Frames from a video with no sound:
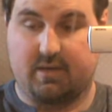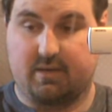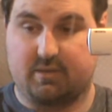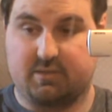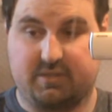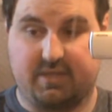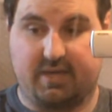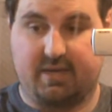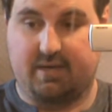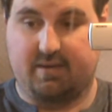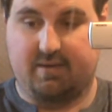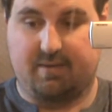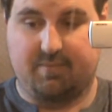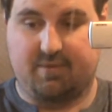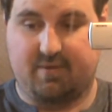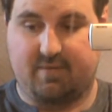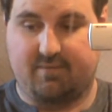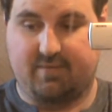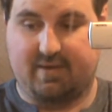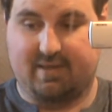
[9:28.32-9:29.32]
China,
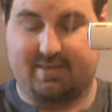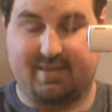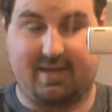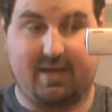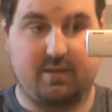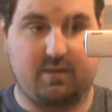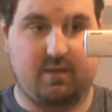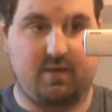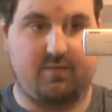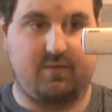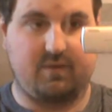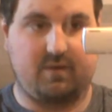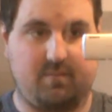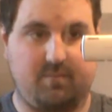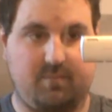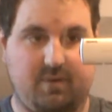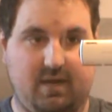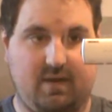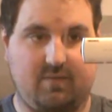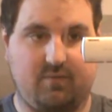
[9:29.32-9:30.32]
absolutely fantastic for Gunpla.